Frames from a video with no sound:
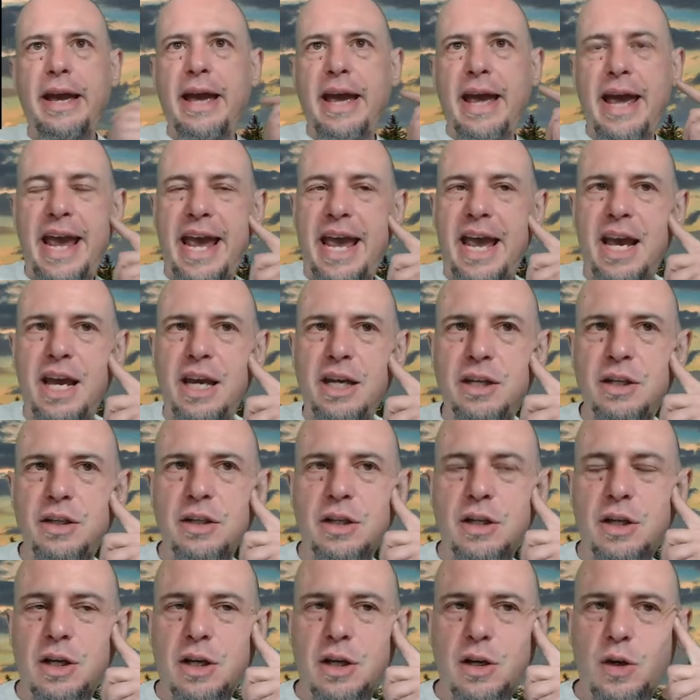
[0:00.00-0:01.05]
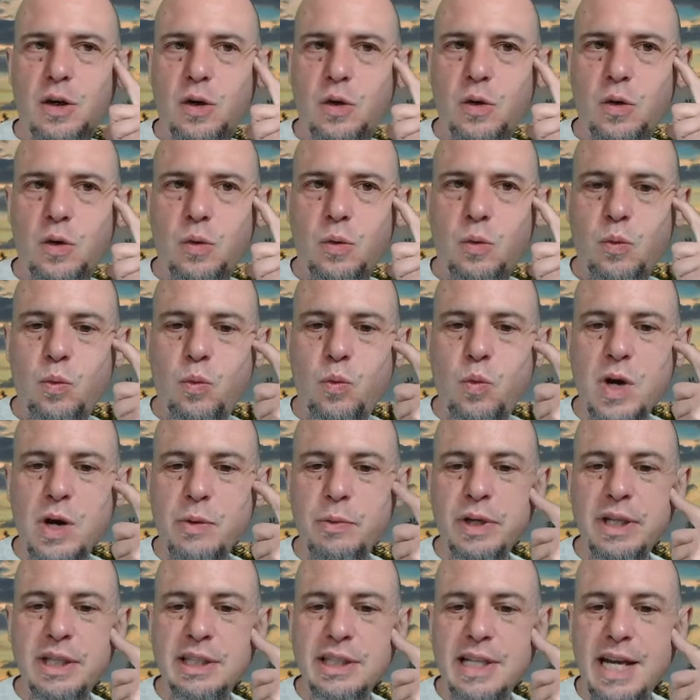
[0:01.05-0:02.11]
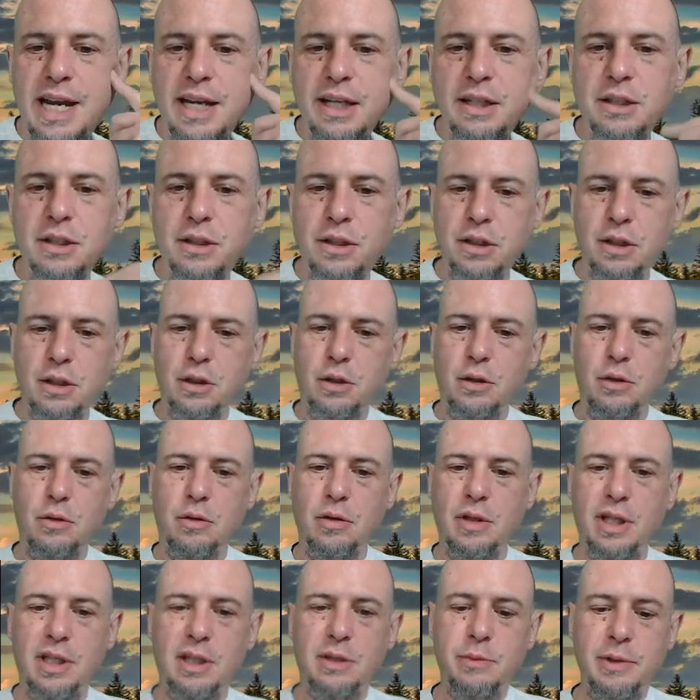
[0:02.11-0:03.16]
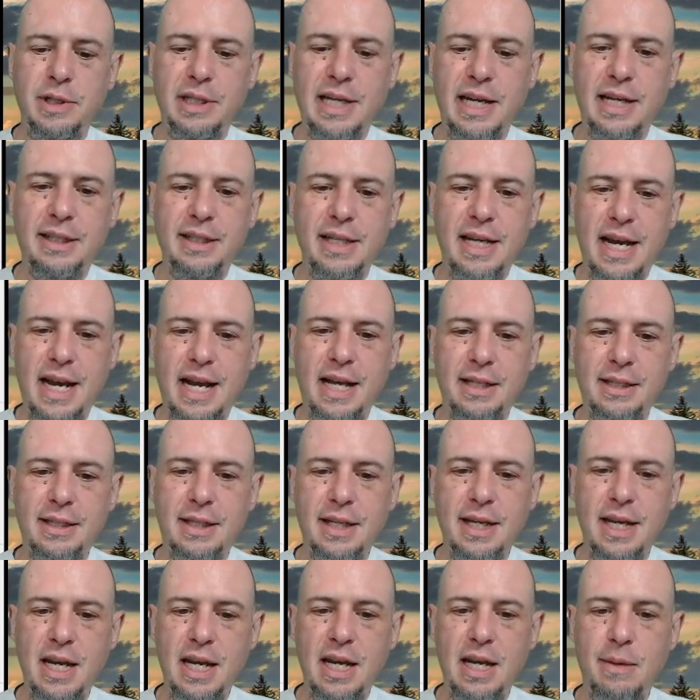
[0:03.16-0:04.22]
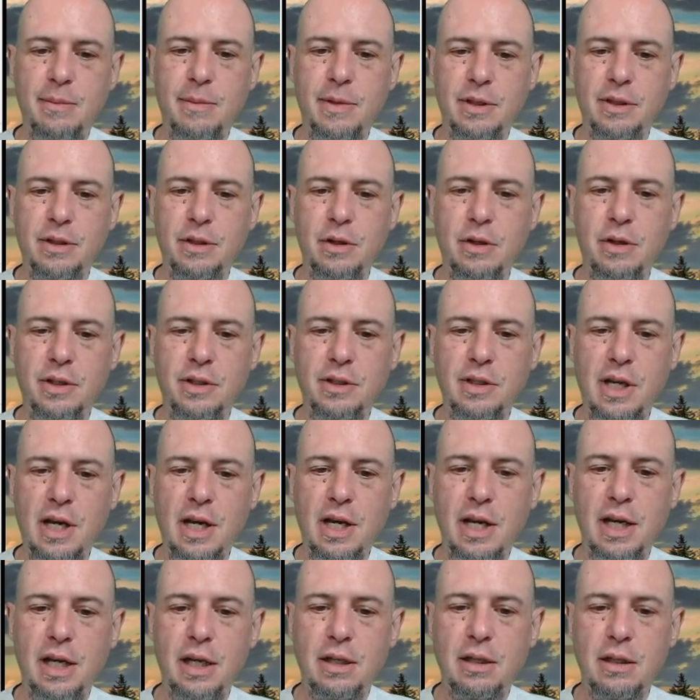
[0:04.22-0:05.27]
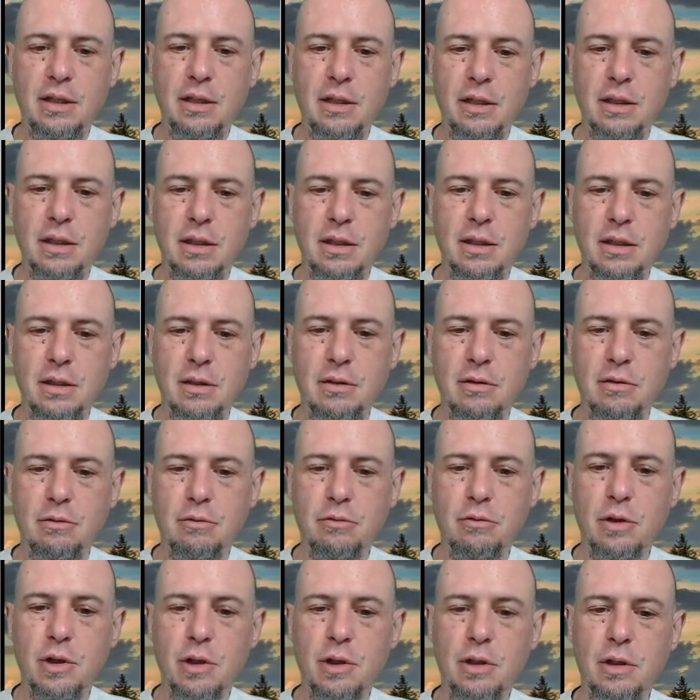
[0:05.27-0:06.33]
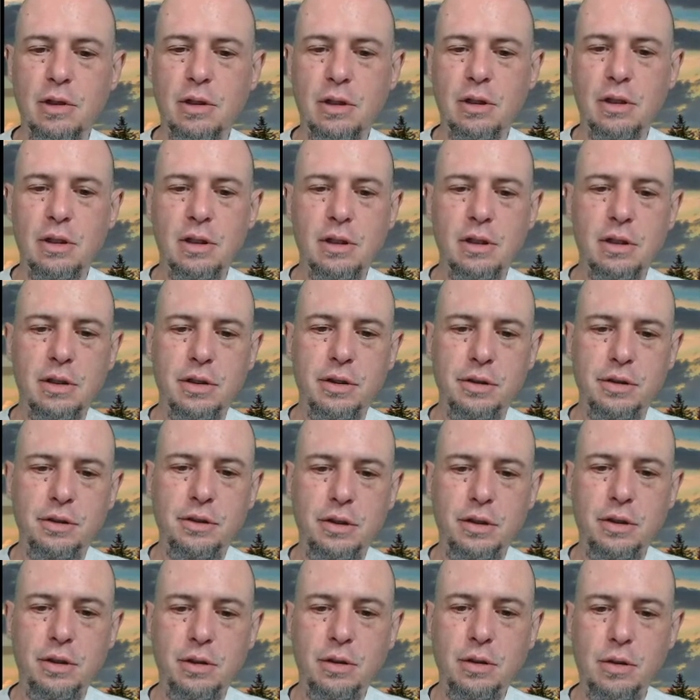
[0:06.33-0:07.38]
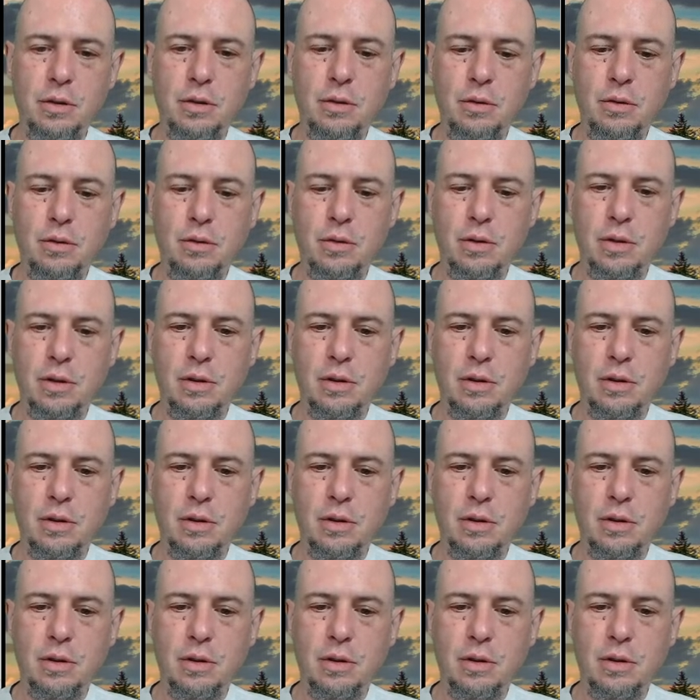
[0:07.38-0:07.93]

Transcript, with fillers: And what we'd like to do is we'd like to ask the game, so assign role to